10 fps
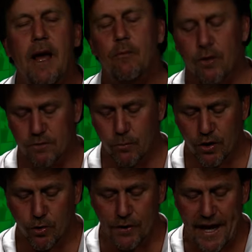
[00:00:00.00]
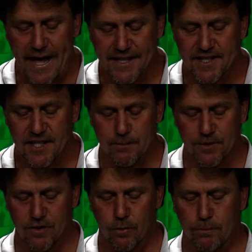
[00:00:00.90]
what are called
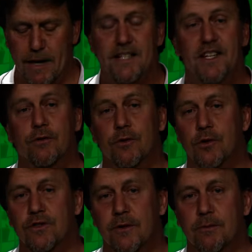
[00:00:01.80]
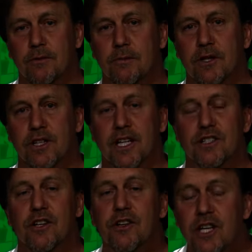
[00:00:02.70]
axioms or basic rules for probability,
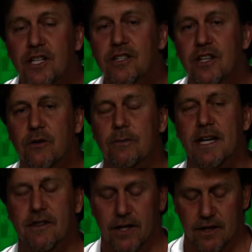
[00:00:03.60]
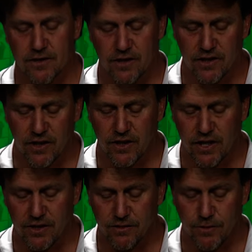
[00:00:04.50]
and so you need to know about those, and so you
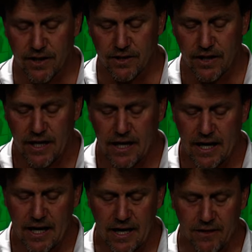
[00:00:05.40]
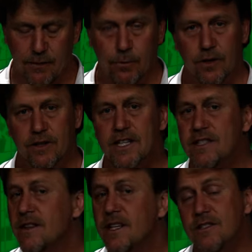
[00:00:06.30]
need to read how they work.
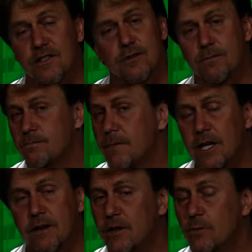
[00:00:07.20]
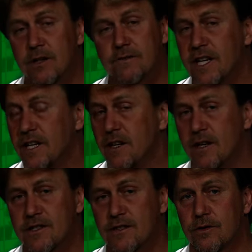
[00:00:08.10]
These are things that many of you will have done in
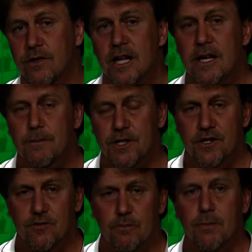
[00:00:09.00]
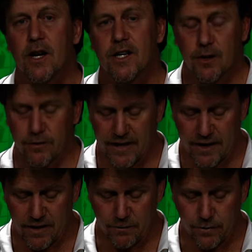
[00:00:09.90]
high school, but just reminding you of
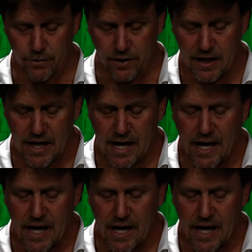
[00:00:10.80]
how they work.